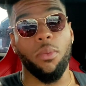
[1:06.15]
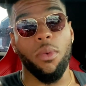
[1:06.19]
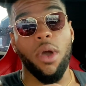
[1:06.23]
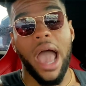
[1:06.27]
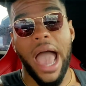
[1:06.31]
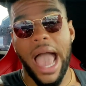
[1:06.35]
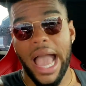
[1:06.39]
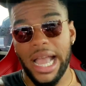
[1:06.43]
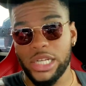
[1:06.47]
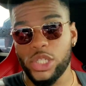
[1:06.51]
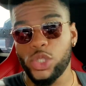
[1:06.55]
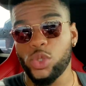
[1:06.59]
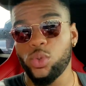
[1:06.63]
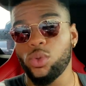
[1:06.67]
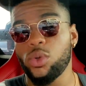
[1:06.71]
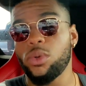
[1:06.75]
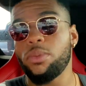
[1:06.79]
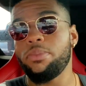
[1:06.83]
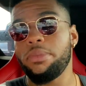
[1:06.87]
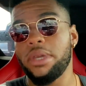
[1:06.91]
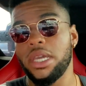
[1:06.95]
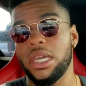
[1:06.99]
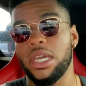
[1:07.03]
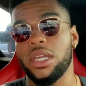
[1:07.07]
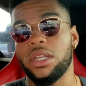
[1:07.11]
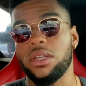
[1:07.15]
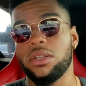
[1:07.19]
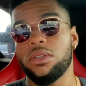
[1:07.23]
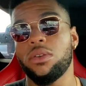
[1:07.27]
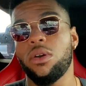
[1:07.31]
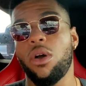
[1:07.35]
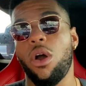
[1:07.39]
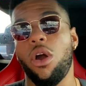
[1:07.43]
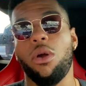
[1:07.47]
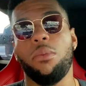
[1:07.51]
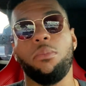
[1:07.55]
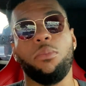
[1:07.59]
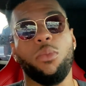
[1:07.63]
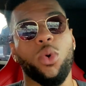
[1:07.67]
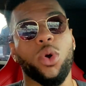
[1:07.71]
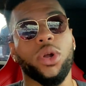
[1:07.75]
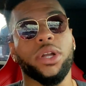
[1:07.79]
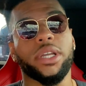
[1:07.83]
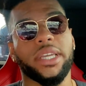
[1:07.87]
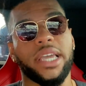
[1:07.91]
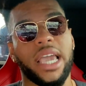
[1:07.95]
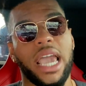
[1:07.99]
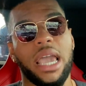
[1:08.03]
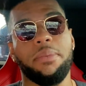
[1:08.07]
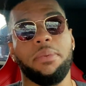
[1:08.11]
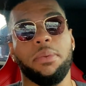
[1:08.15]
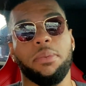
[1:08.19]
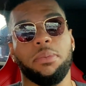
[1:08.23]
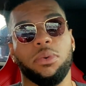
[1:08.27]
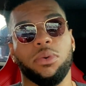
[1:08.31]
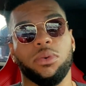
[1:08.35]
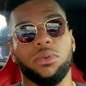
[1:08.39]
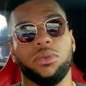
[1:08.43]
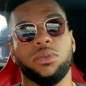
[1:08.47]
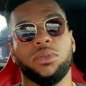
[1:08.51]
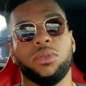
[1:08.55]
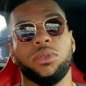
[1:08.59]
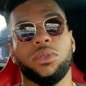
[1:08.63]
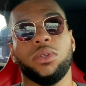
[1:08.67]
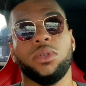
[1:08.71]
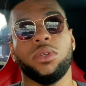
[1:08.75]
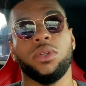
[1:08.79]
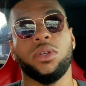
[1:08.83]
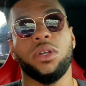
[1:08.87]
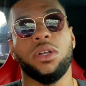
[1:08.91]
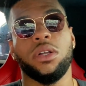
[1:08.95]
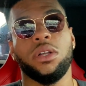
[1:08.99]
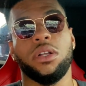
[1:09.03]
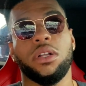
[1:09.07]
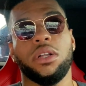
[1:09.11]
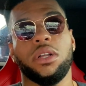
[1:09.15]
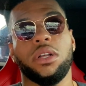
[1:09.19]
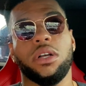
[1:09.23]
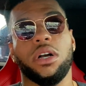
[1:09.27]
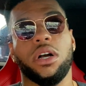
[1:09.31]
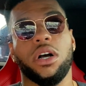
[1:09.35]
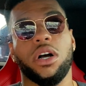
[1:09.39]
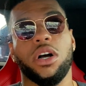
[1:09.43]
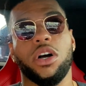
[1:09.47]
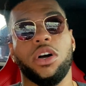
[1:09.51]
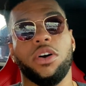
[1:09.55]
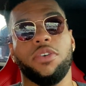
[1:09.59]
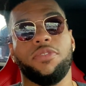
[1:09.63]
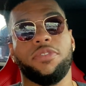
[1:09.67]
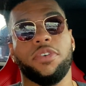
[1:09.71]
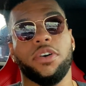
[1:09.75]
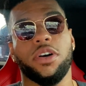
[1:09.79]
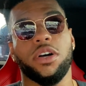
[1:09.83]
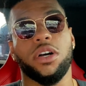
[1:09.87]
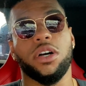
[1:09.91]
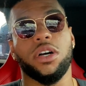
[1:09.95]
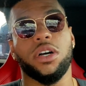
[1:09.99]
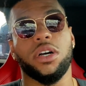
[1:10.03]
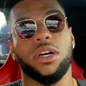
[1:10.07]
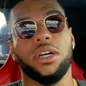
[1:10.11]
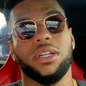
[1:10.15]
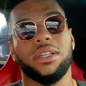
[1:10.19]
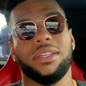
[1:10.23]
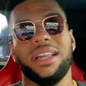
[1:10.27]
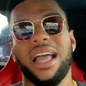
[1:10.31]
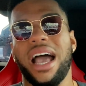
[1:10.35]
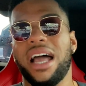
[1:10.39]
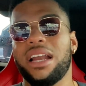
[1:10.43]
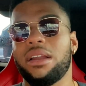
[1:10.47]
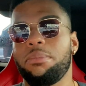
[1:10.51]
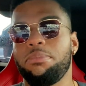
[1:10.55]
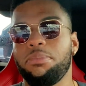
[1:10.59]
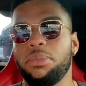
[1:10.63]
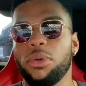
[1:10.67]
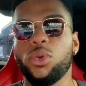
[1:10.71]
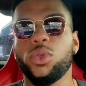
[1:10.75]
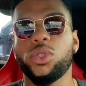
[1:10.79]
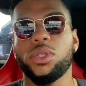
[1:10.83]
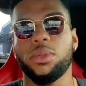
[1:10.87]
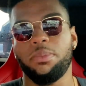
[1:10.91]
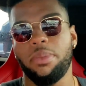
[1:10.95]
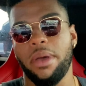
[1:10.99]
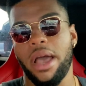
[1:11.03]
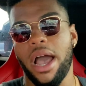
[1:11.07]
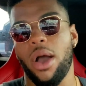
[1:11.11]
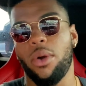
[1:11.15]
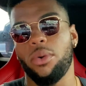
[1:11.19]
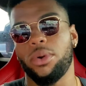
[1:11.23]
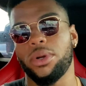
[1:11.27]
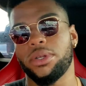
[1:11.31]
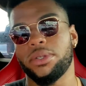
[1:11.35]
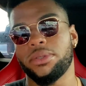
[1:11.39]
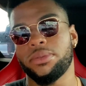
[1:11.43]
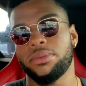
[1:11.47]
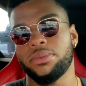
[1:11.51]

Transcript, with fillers: actual men are more capable of not abusing power.